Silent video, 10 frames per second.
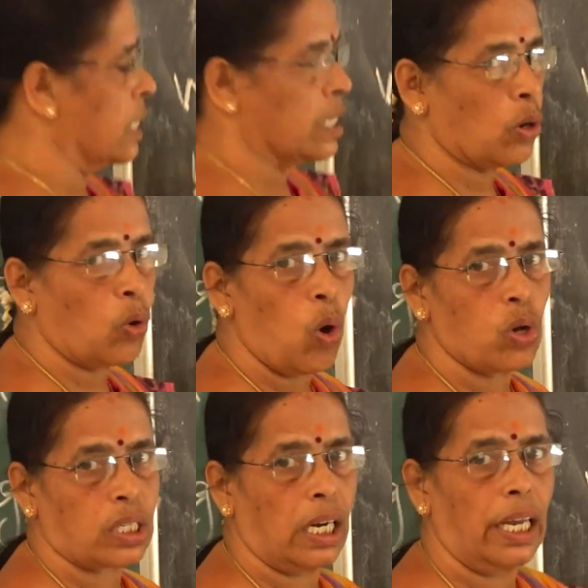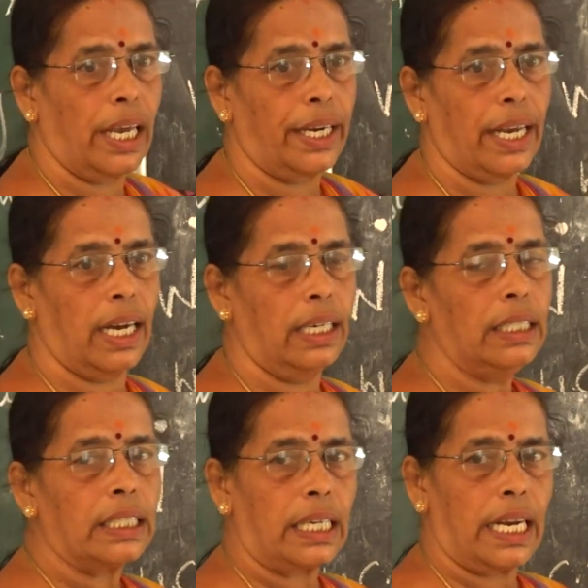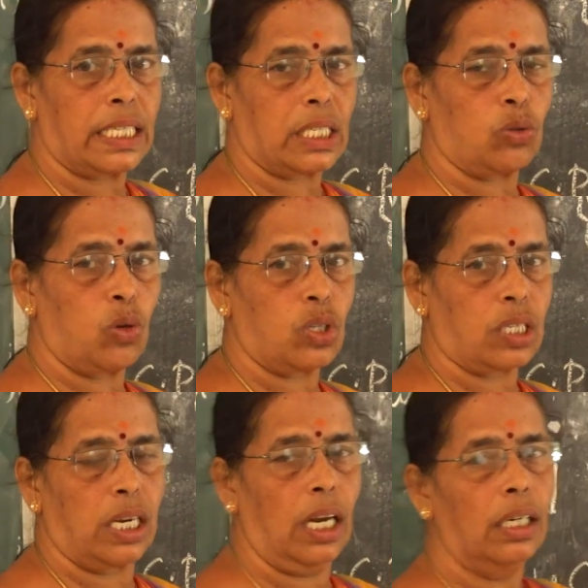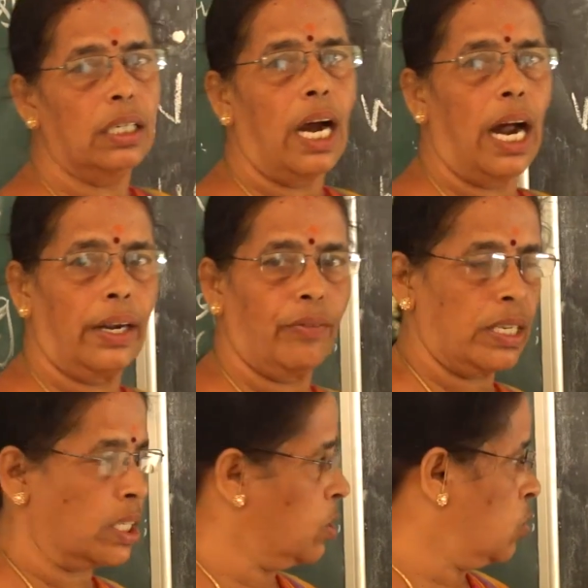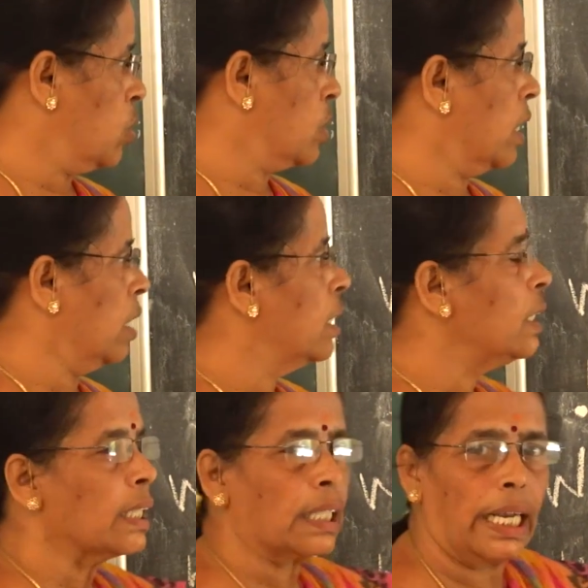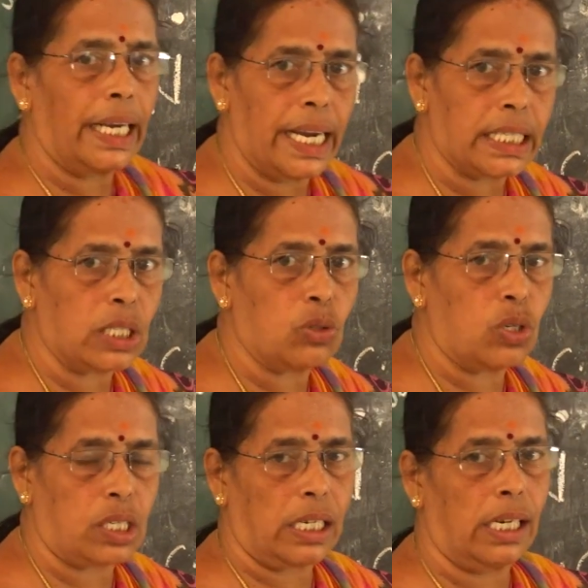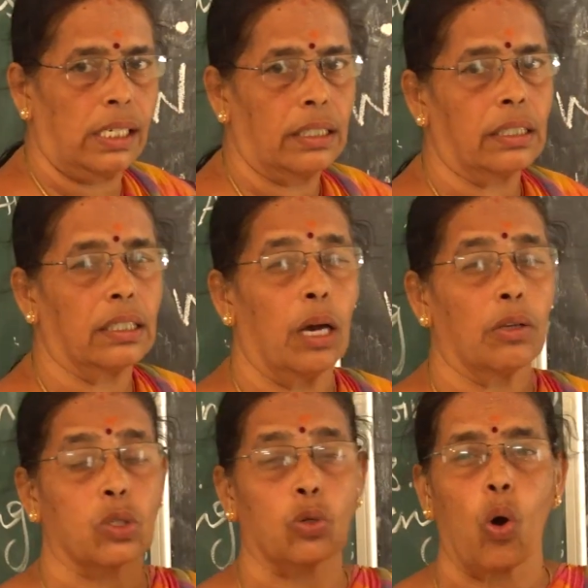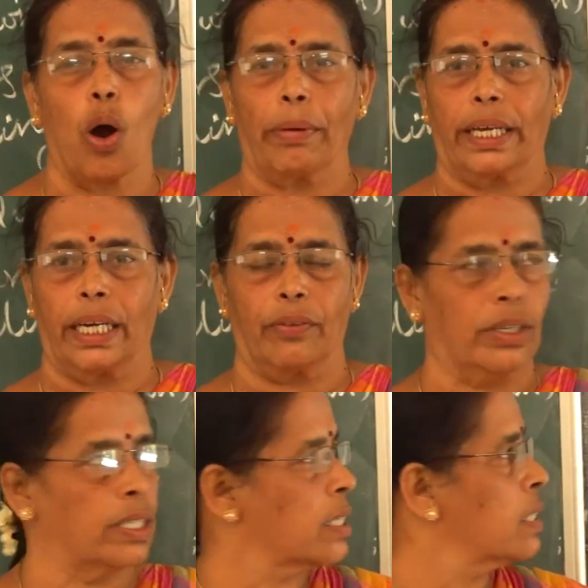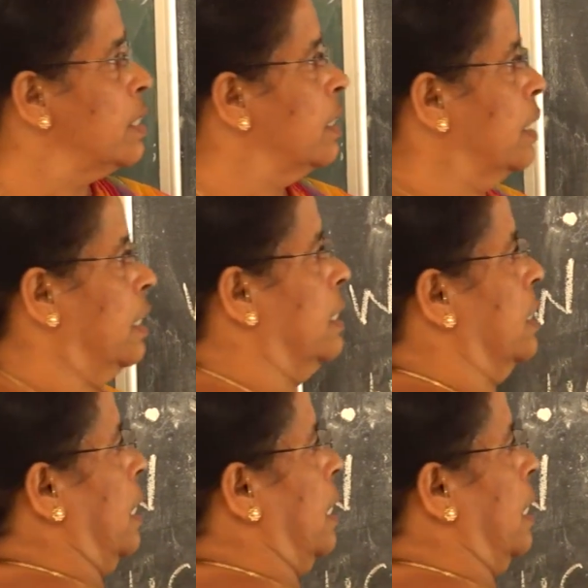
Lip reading: is a coastal area, east coastal and west coastal. The east coastal, there are so many rivers. Here